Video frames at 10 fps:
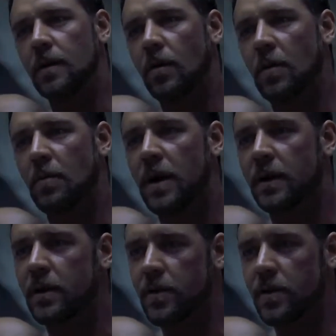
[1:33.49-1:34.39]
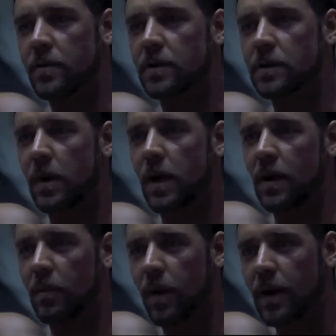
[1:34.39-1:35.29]
All a man can do is
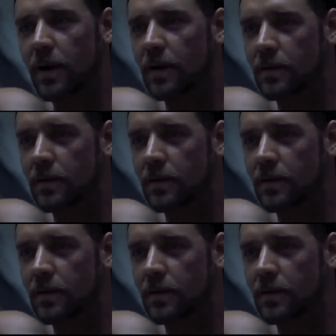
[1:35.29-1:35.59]
smile back.